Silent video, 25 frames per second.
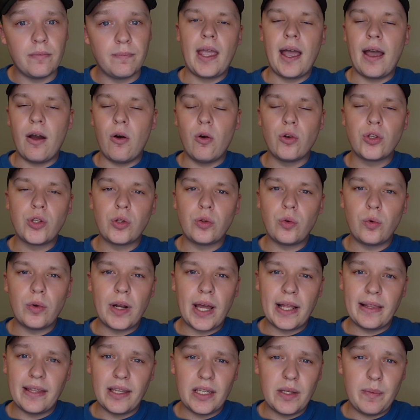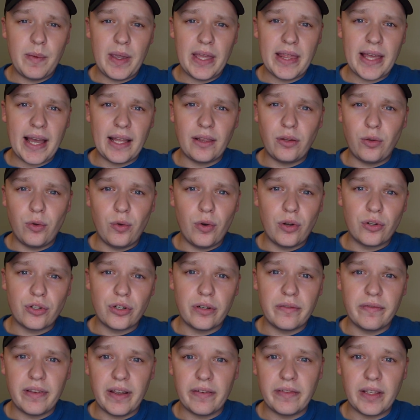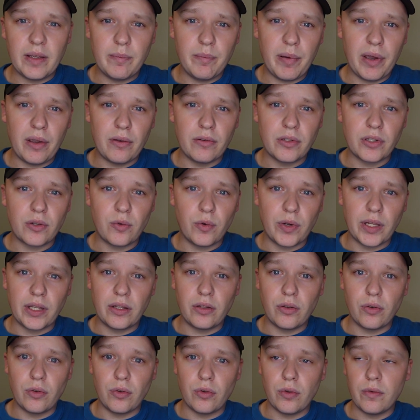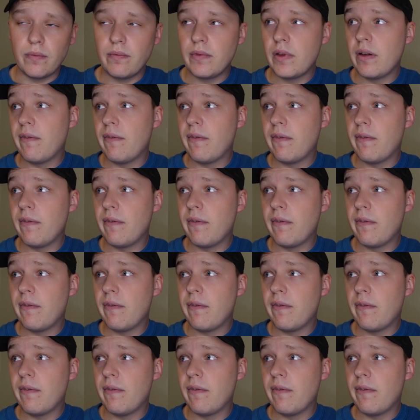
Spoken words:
I also don't anticipate that £215 going to